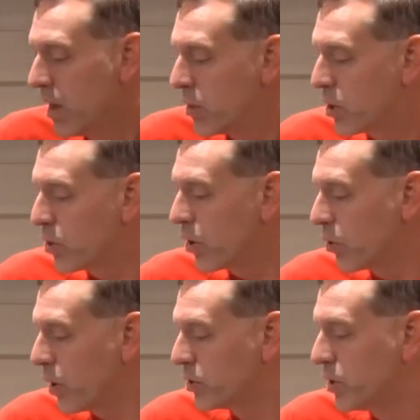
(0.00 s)
The third
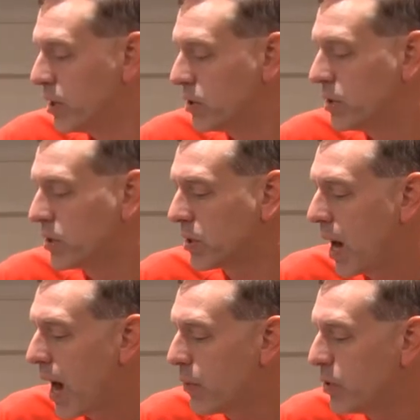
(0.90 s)
question is, does
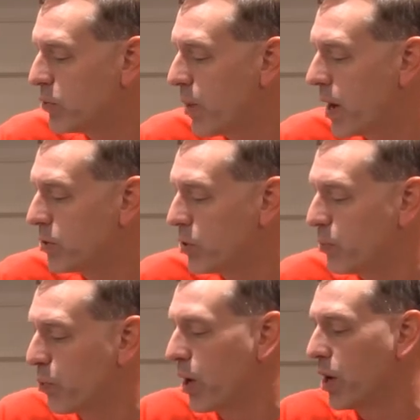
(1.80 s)
God respond to the
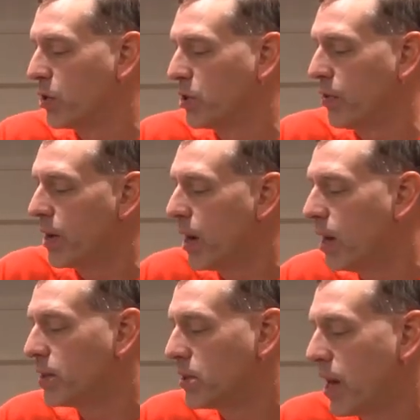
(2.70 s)
prayers of an
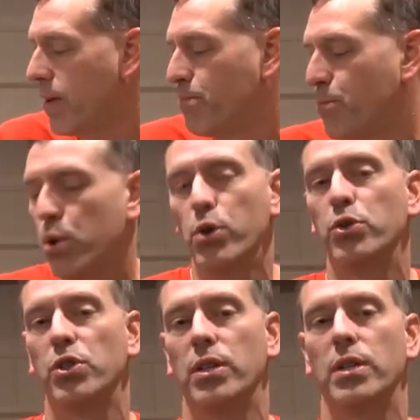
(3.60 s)
unsaved
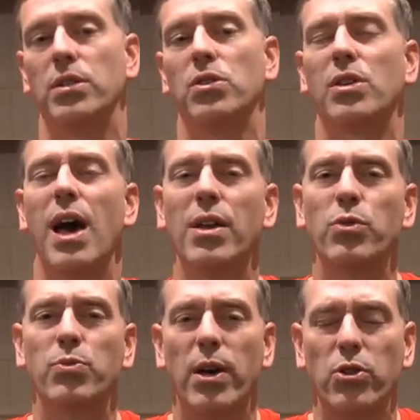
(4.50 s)
person? Does God
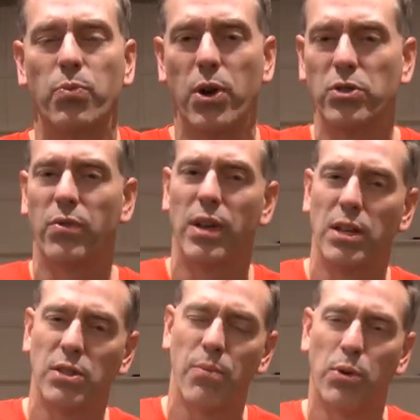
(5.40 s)
respond to the prayers of an
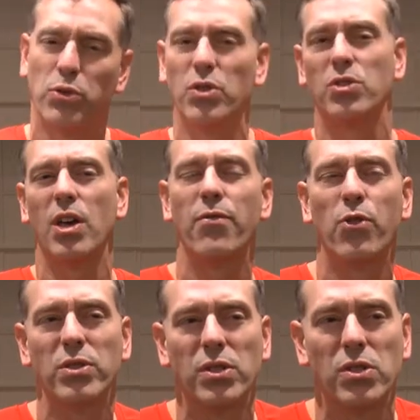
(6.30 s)
unsaved person? Say, for
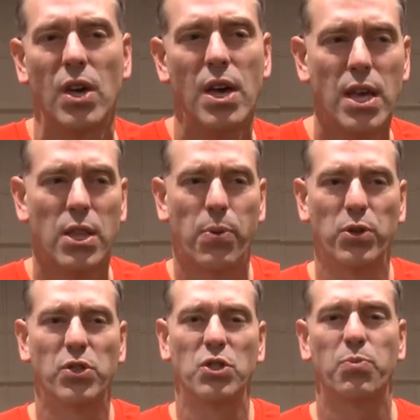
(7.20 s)
instance, the
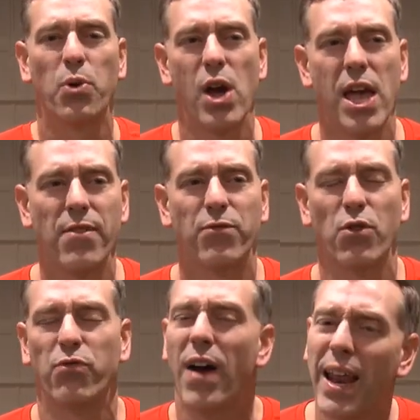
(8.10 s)
person's praying for
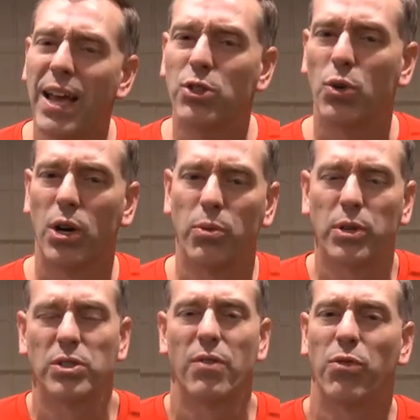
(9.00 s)
financial help
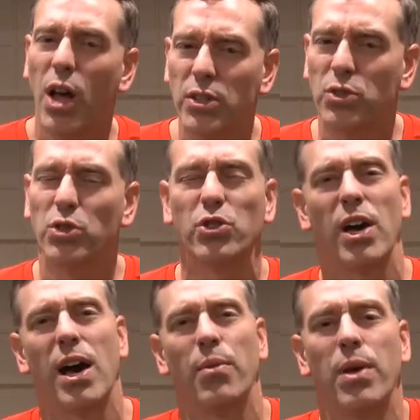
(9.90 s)
because they've lost their
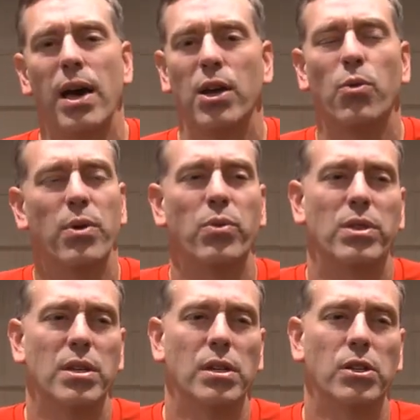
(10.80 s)
job. God, help me with
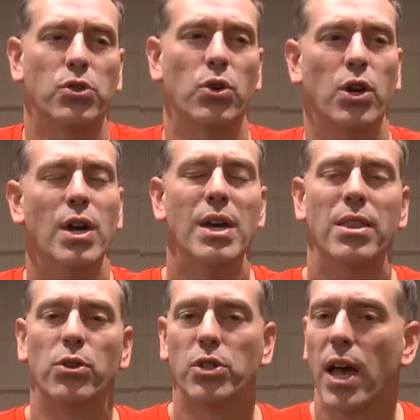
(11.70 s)
this. Or
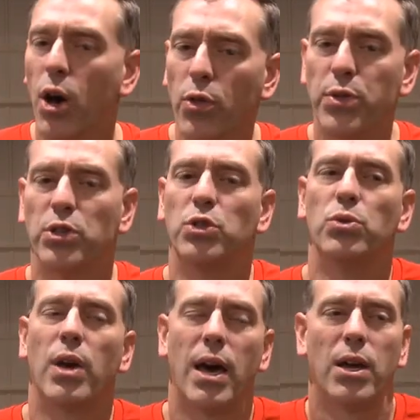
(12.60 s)
there's a health
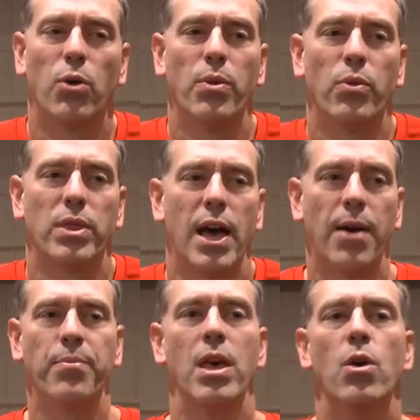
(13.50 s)
issue. God, help me with
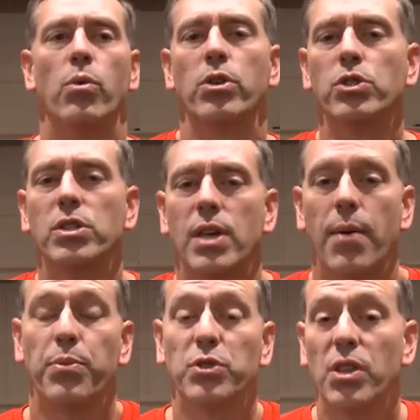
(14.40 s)
that. Well, there's
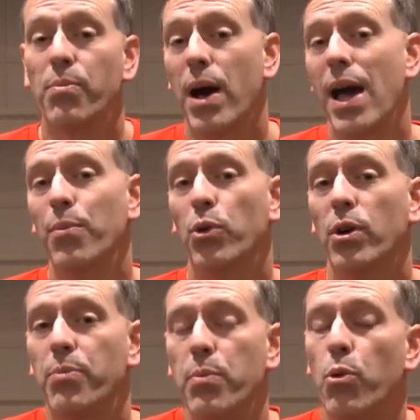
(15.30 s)
examples in the Bible
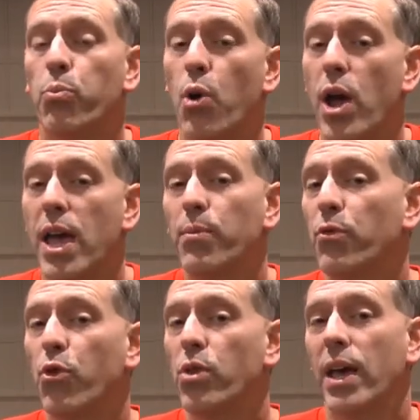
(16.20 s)
of people praying
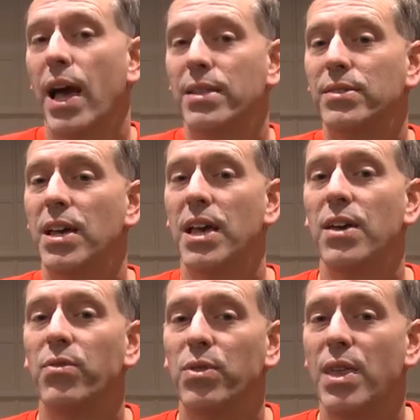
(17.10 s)
before they got
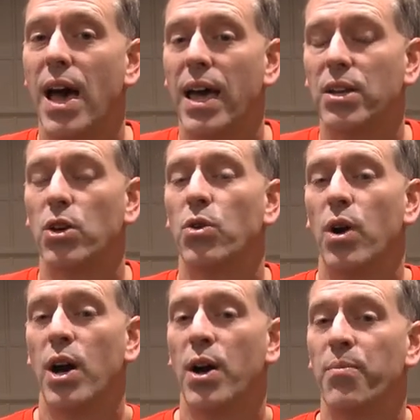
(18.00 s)
saved that
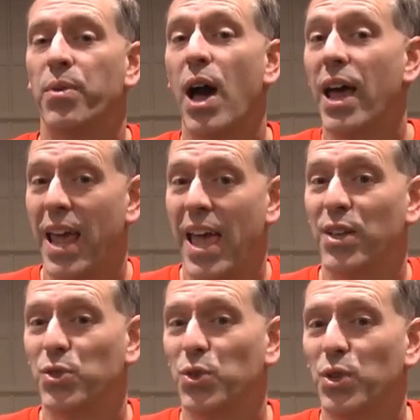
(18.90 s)
God
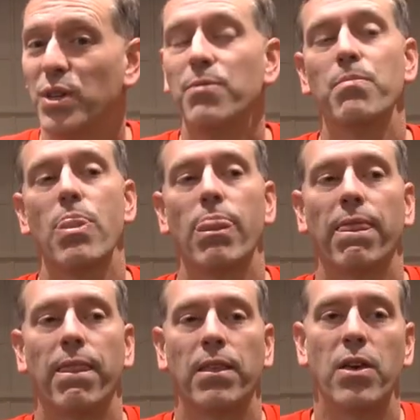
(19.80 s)
answered.
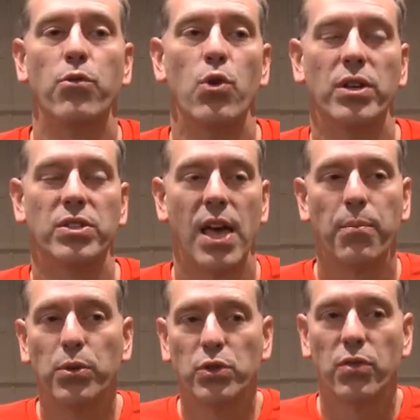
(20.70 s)
And give you
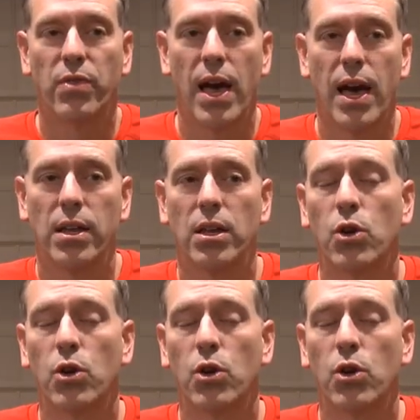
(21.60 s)
examples of that.